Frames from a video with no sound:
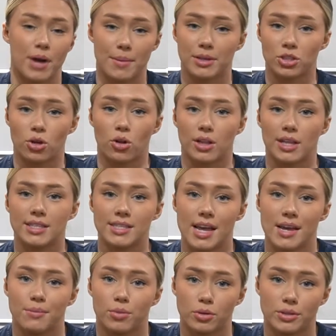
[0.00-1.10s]
pretty much all
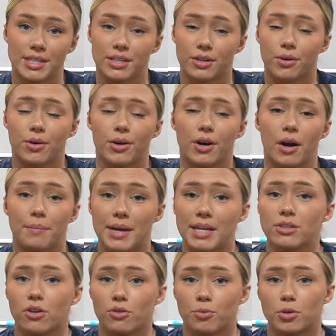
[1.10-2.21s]
contain protein or are
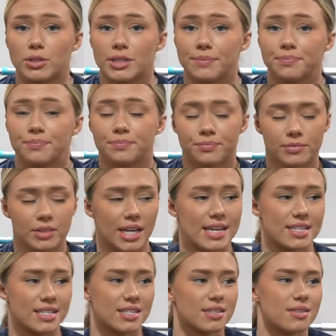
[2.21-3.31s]
made of protein.
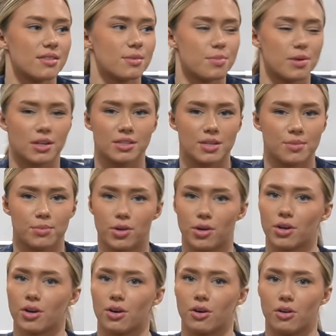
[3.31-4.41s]
It's the building
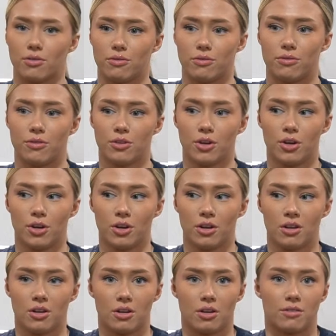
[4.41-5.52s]
block of
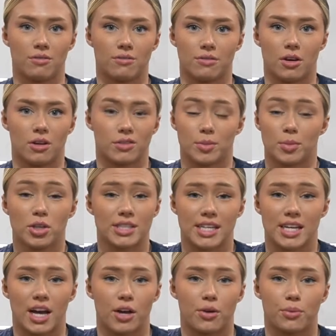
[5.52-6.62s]
our
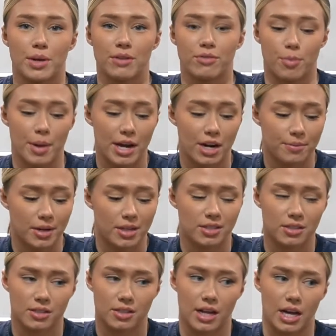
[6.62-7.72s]
body, how we repair
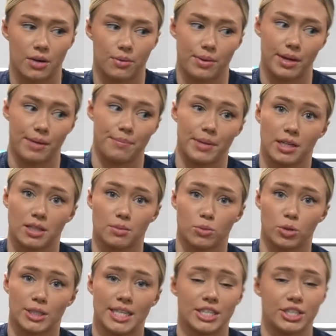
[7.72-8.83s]
muscle, how we build
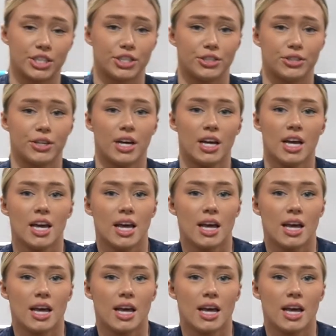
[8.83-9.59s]
more tissue,